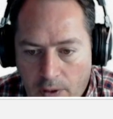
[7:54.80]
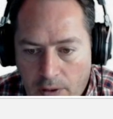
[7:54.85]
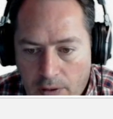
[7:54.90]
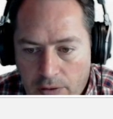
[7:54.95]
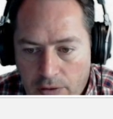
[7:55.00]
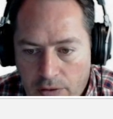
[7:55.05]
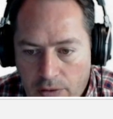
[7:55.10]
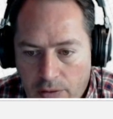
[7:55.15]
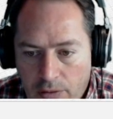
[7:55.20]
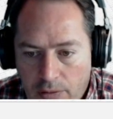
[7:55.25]

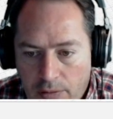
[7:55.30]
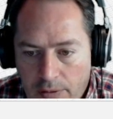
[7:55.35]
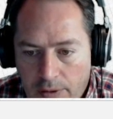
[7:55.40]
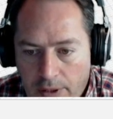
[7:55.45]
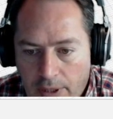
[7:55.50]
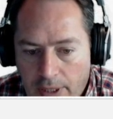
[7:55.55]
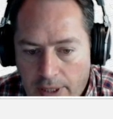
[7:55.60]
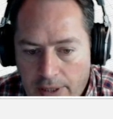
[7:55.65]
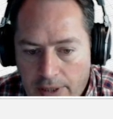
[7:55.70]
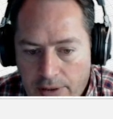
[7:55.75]
So
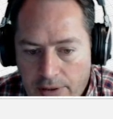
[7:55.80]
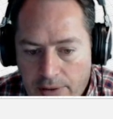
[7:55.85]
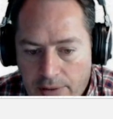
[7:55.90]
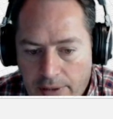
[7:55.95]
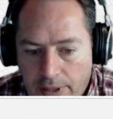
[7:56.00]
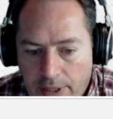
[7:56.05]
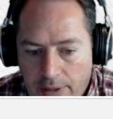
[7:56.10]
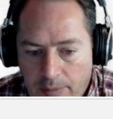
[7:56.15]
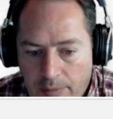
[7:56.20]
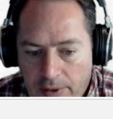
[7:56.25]
I could
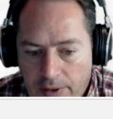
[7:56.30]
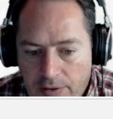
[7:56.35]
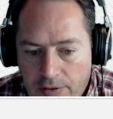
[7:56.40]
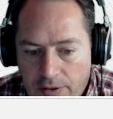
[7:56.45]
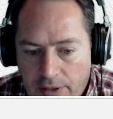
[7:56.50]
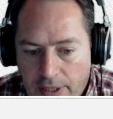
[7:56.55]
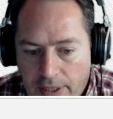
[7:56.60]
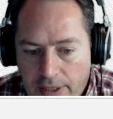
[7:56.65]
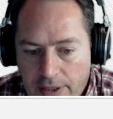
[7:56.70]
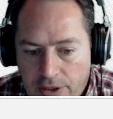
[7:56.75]
create my
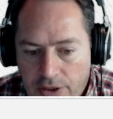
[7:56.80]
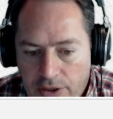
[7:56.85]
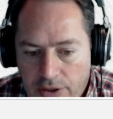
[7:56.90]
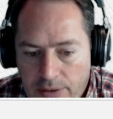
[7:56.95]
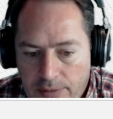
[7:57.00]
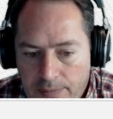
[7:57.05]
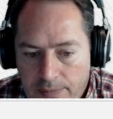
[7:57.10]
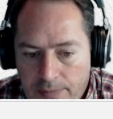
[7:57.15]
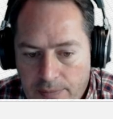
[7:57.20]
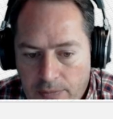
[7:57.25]
sketch
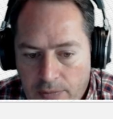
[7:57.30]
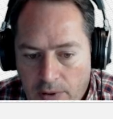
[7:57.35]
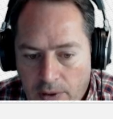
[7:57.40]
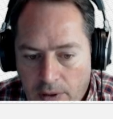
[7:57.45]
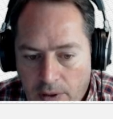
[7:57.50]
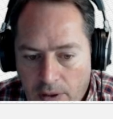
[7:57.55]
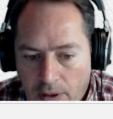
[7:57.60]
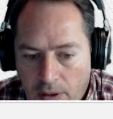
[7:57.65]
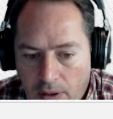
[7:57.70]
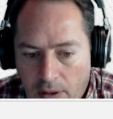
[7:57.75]

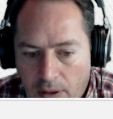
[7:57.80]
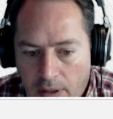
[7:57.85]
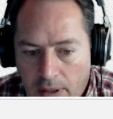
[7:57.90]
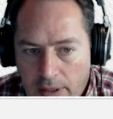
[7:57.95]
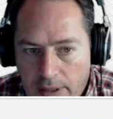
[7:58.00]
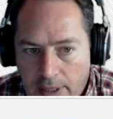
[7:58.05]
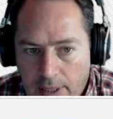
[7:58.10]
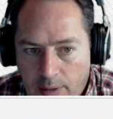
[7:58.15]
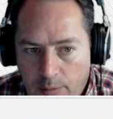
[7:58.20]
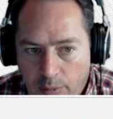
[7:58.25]

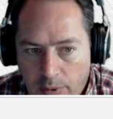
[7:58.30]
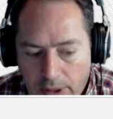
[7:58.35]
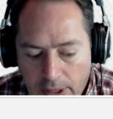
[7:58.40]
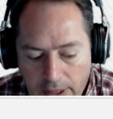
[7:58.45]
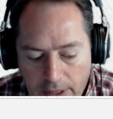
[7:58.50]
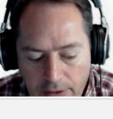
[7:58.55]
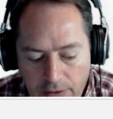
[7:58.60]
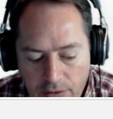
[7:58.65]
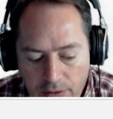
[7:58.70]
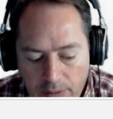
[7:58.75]
on that
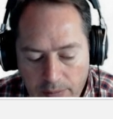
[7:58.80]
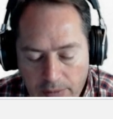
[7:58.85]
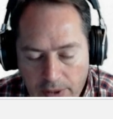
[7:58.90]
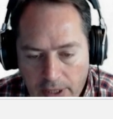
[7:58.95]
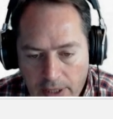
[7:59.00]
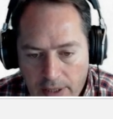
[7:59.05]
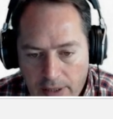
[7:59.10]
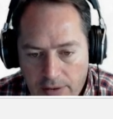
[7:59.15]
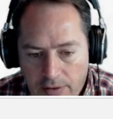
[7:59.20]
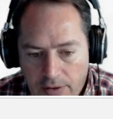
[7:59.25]
plane. So I'm going to
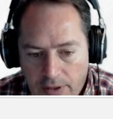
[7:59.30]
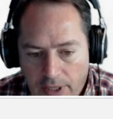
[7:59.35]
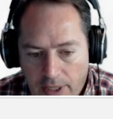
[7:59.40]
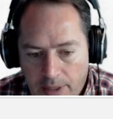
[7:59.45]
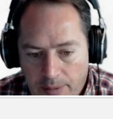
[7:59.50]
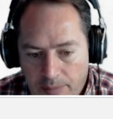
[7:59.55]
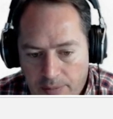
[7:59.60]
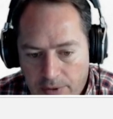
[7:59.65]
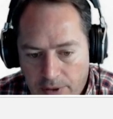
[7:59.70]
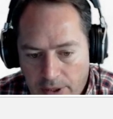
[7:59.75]
hit
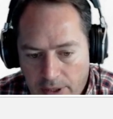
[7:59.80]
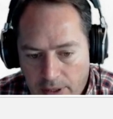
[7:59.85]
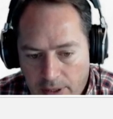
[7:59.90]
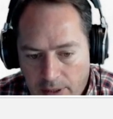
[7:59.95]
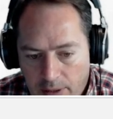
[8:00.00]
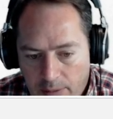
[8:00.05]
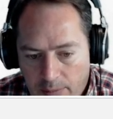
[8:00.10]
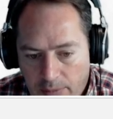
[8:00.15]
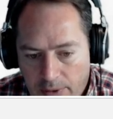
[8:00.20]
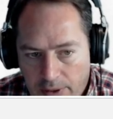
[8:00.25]
escape to get
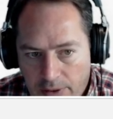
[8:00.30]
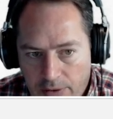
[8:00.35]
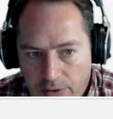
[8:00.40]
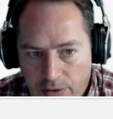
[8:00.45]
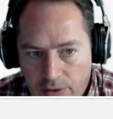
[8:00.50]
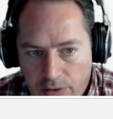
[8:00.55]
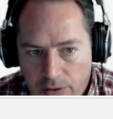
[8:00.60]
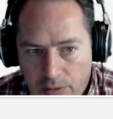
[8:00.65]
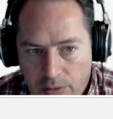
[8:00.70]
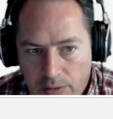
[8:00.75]
out of my
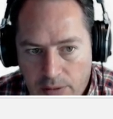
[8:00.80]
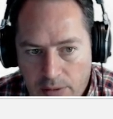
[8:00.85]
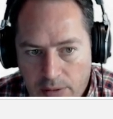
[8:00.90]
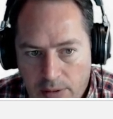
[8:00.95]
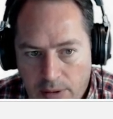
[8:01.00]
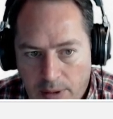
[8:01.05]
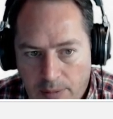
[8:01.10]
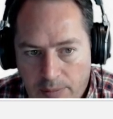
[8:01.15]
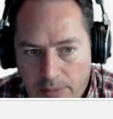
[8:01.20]
tool. I'm